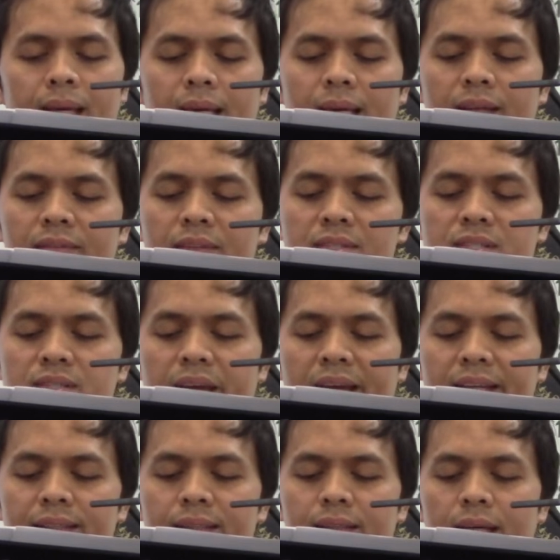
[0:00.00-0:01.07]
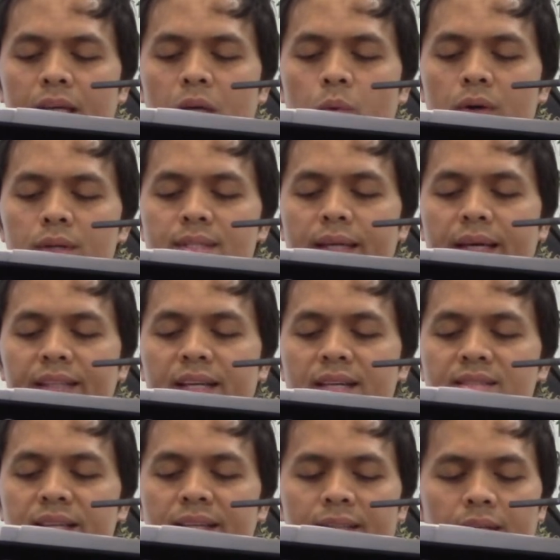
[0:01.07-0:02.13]
It is said he was a
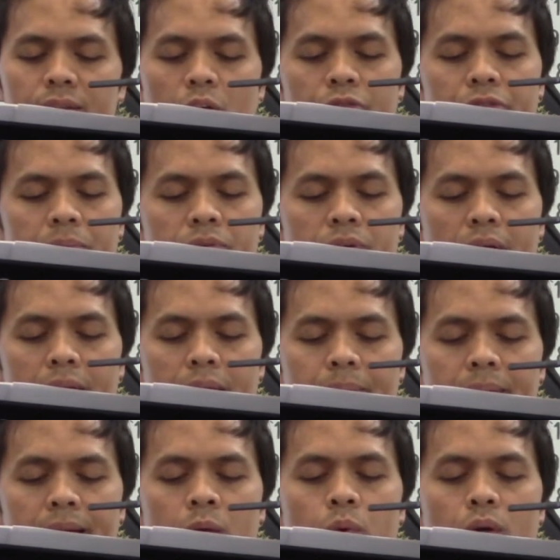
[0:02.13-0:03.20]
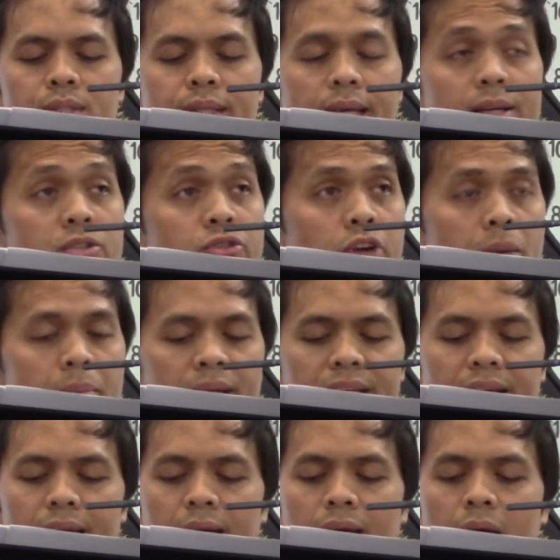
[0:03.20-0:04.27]
descendant of Ibrahim and was
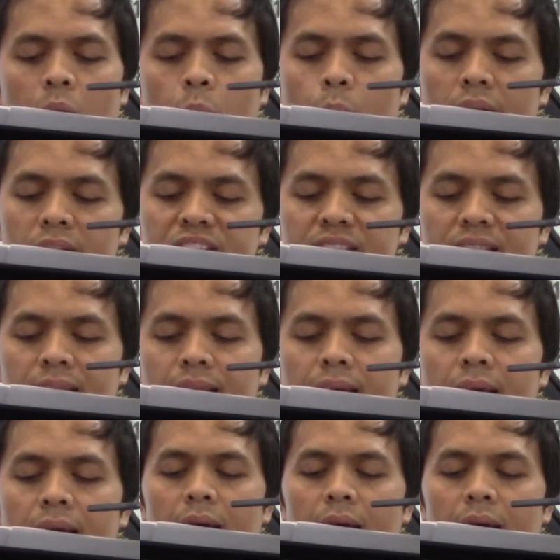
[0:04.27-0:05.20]
extremely wealthy.